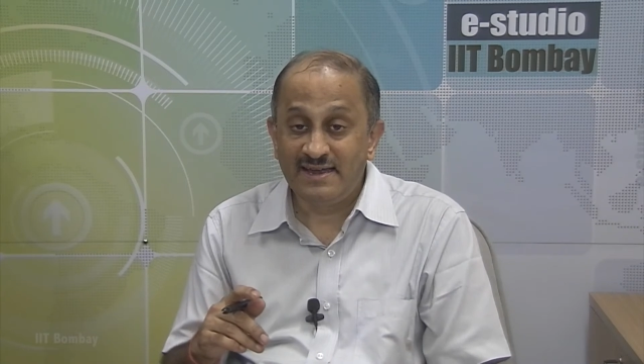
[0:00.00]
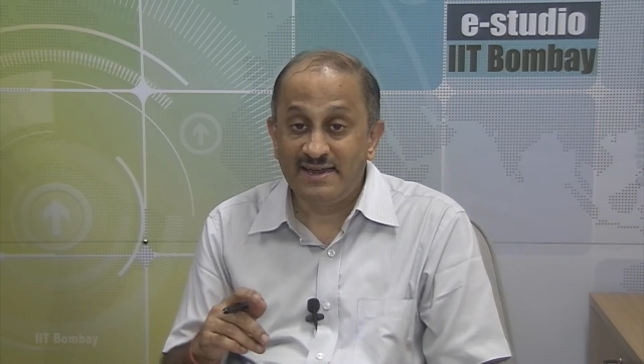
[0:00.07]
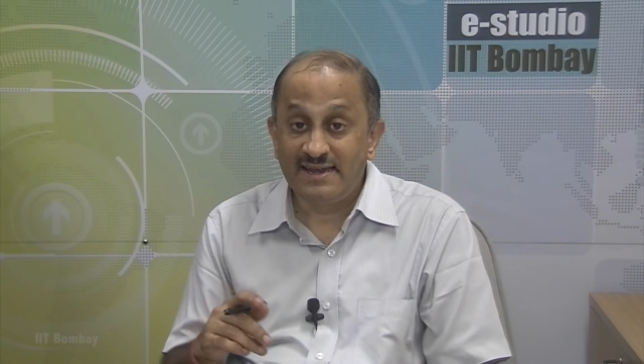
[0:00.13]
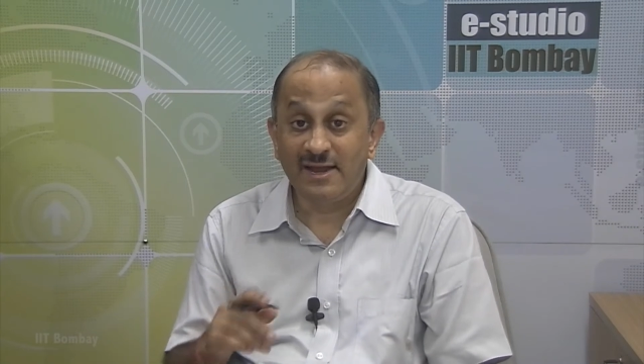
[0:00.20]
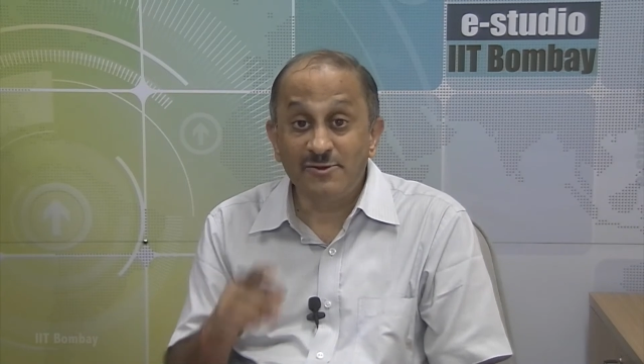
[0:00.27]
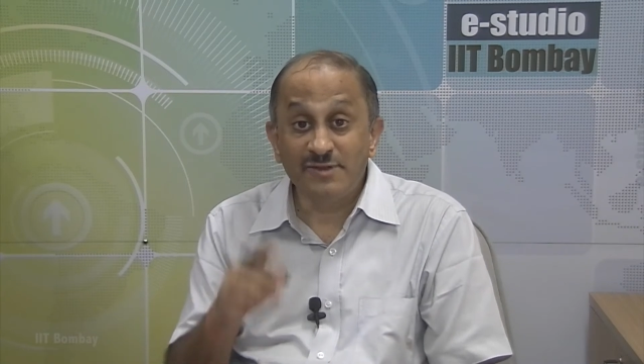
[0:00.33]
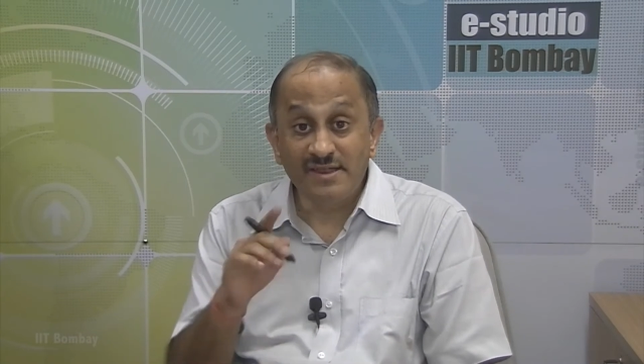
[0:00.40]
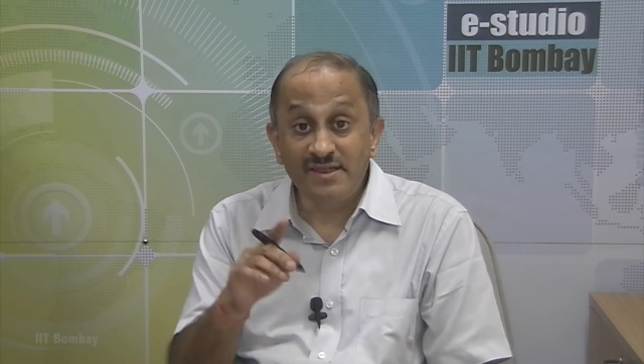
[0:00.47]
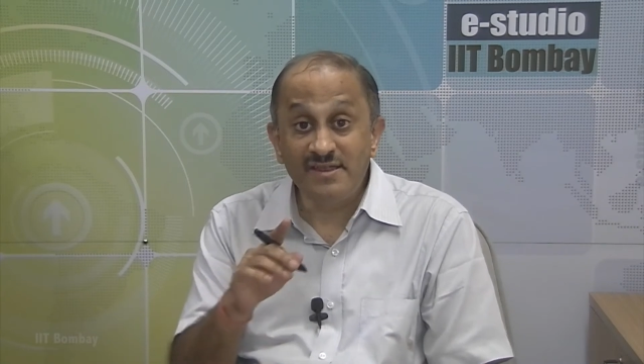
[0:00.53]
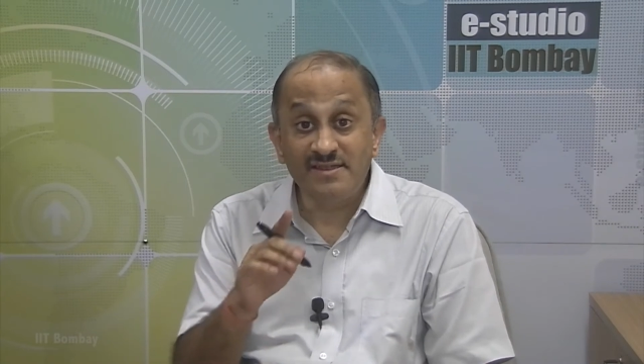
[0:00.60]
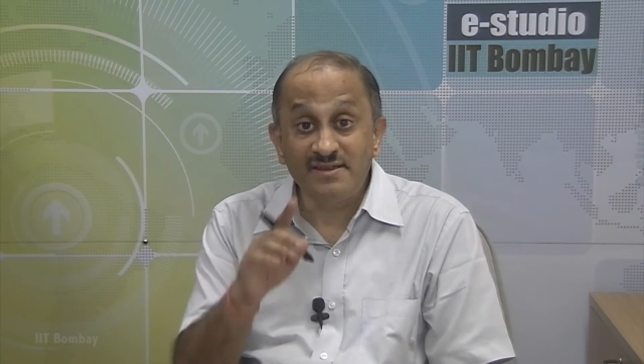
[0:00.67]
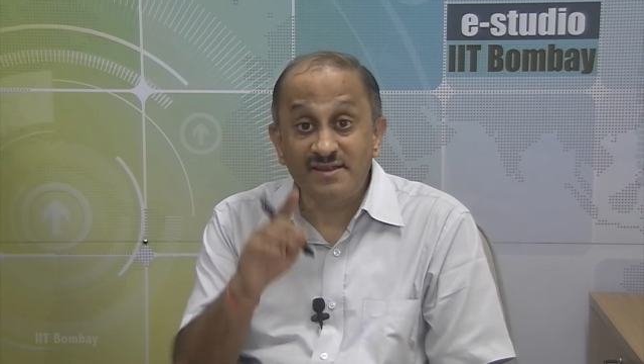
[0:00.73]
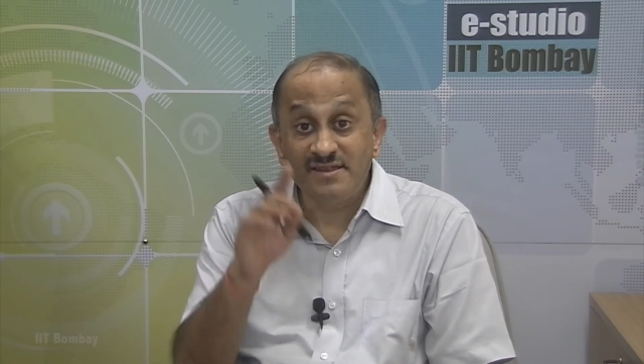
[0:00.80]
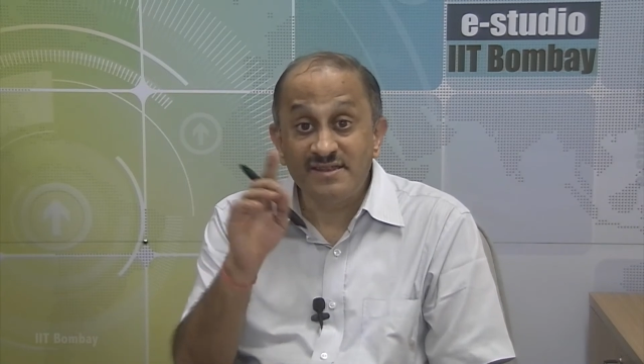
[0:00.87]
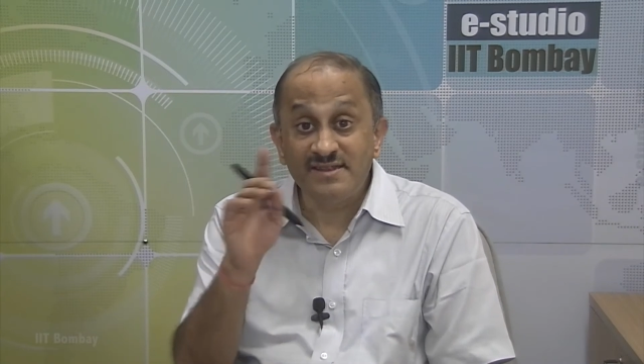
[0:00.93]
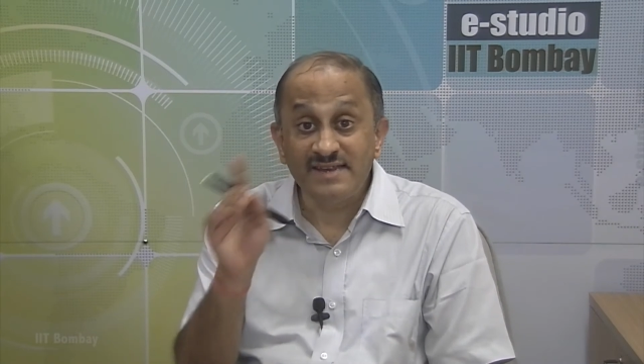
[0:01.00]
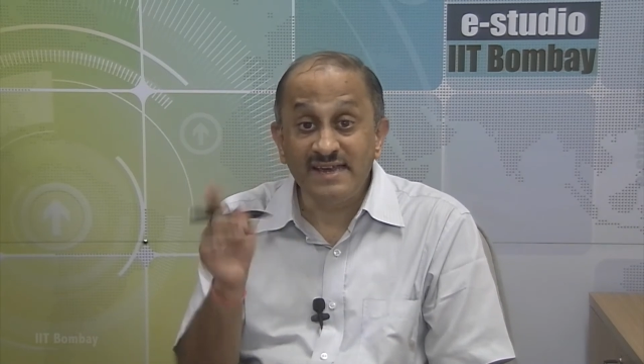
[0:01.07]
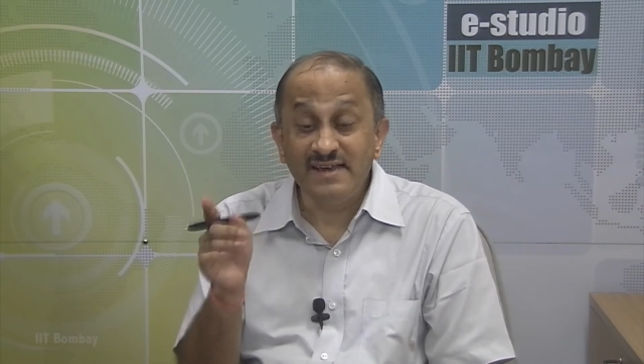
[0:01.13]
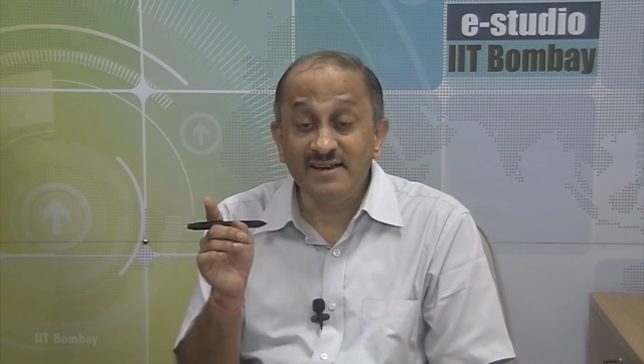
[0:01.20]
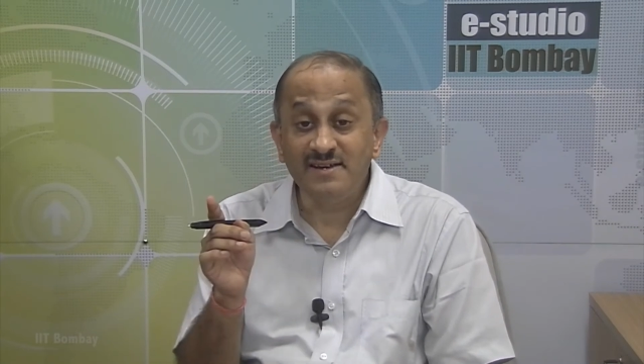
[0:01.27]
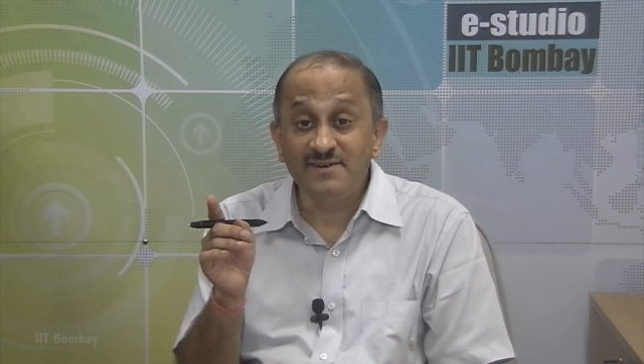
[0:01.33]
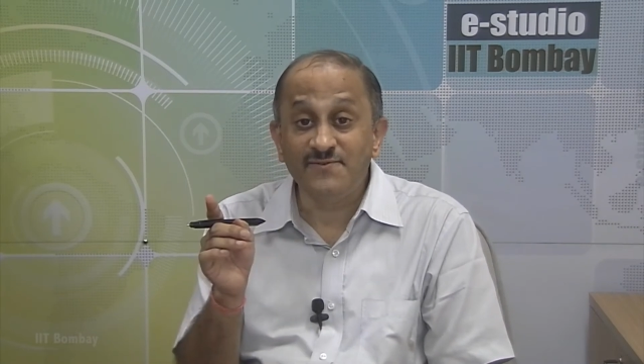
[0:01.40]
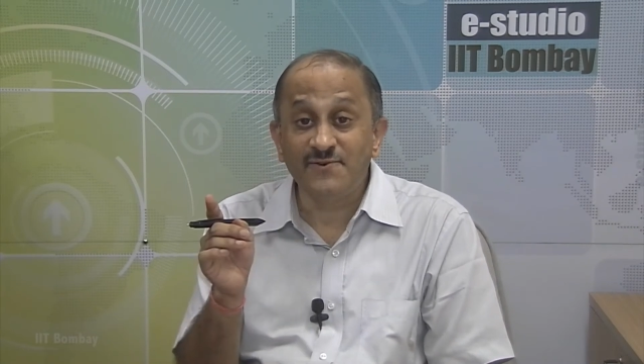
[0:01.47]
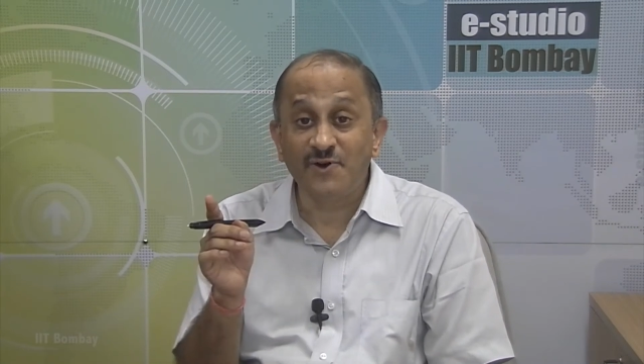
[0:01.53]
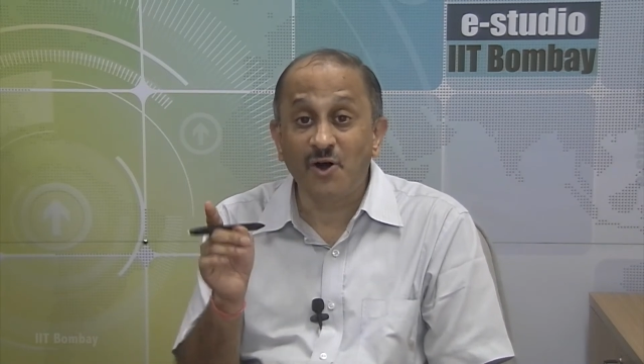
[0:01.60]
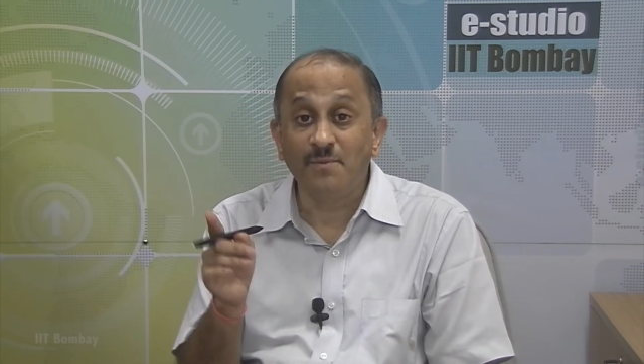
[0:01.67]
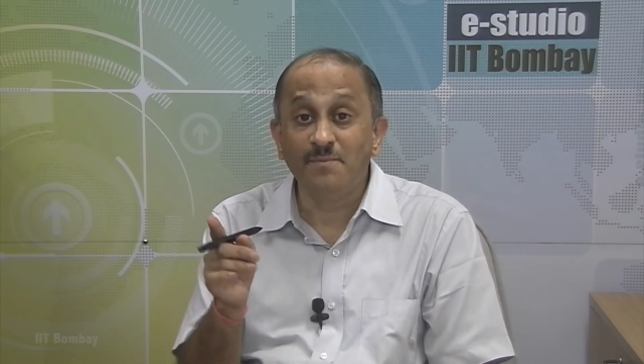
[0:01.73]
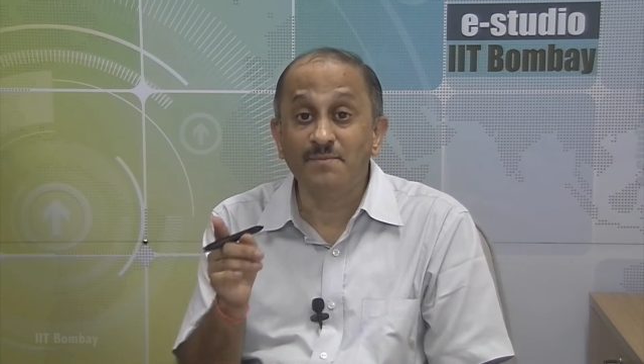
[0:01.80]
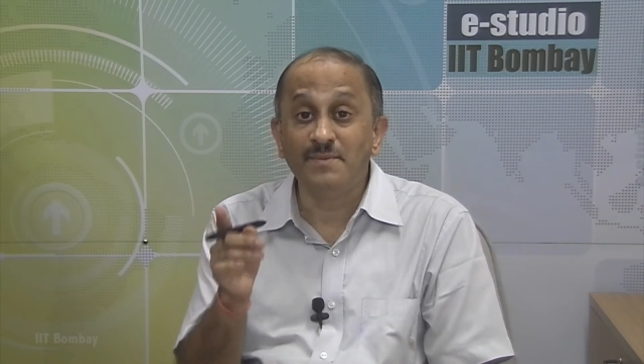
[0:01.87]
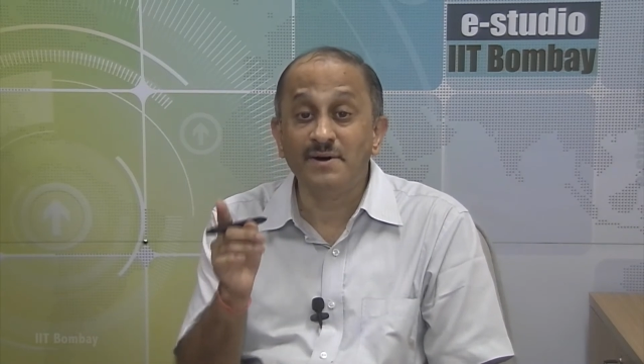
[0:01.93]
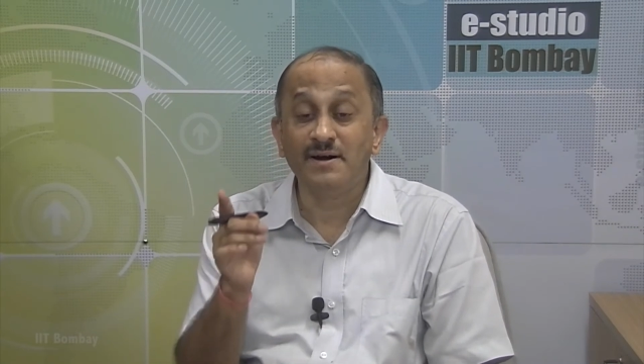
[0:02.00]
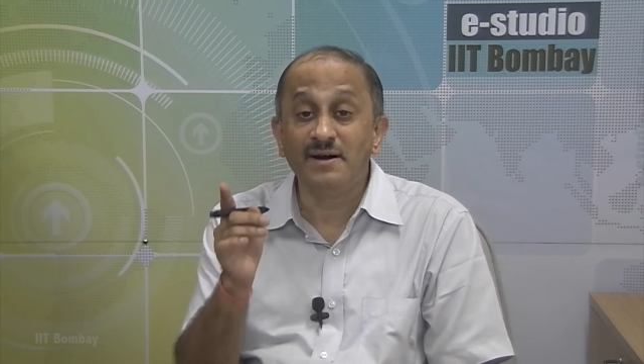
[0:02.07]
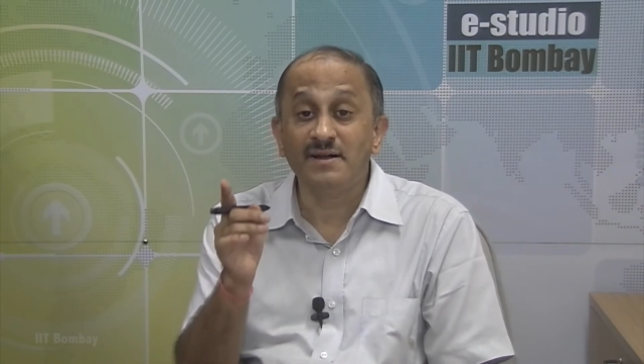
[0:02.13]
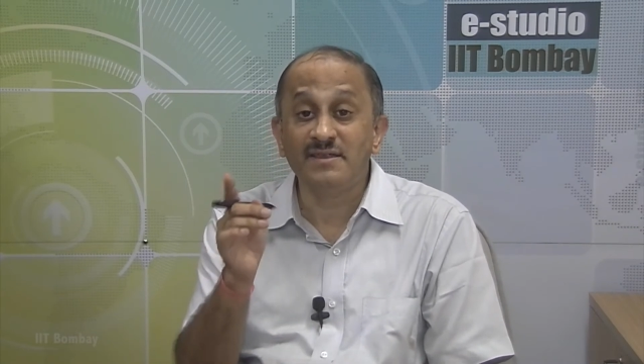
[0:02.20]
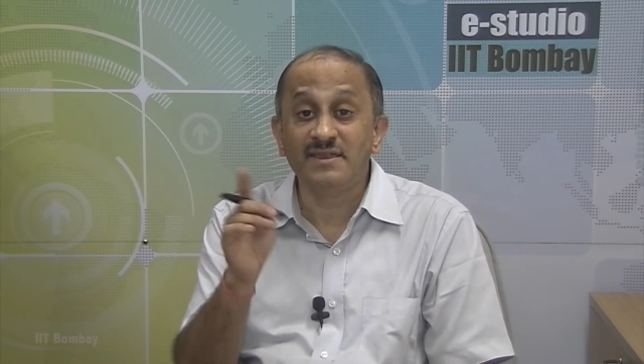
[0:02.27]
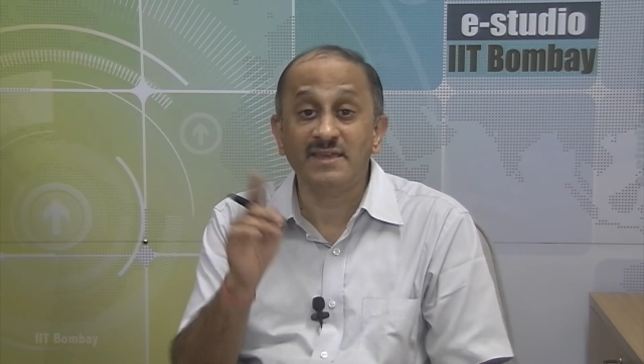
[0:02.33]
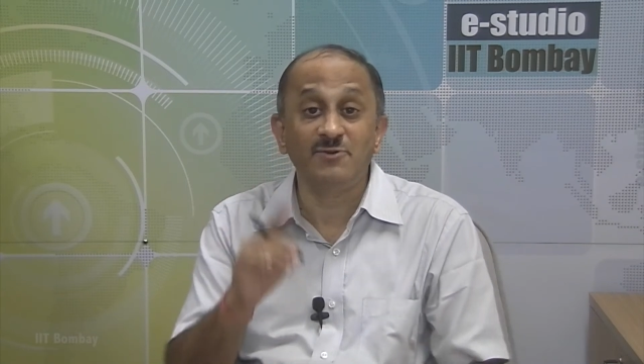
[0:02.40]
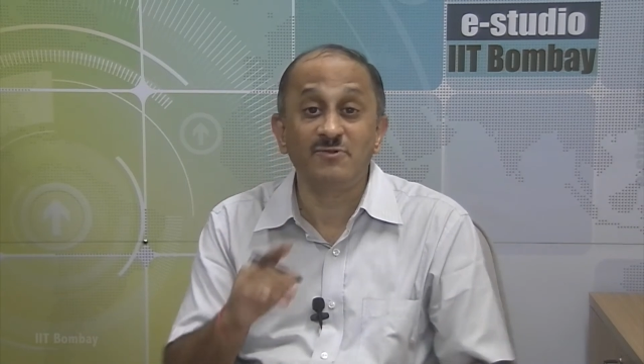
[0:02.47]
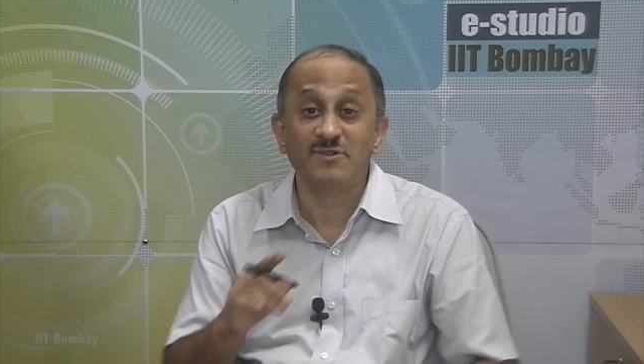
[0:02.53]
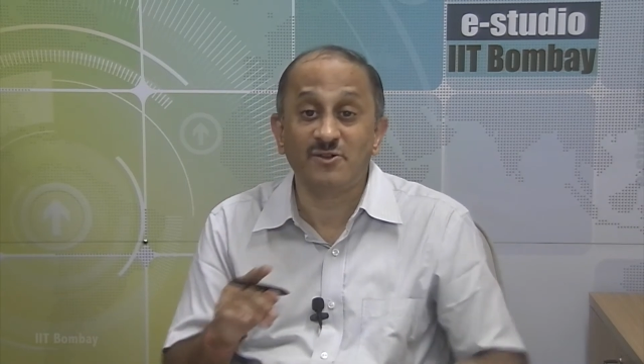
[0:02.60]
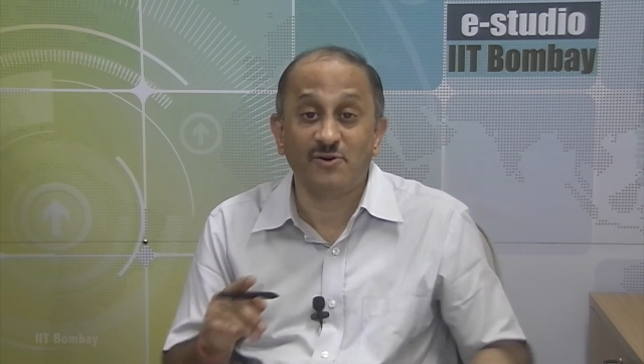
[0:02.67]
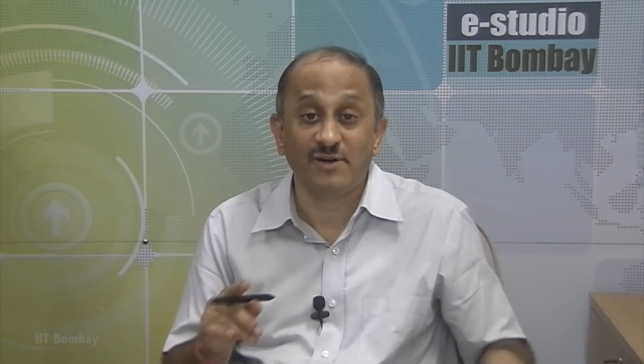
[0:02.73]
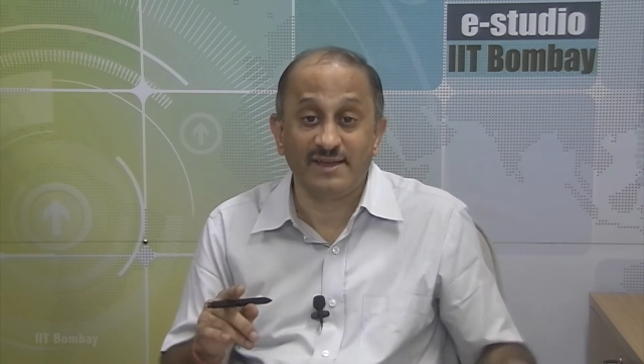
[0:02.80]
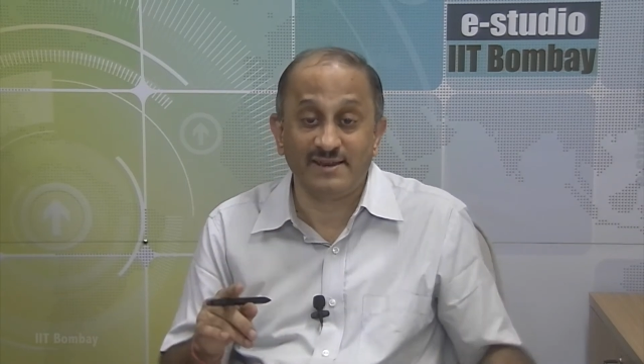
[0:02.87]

Now, this is distinct from a sinusoid.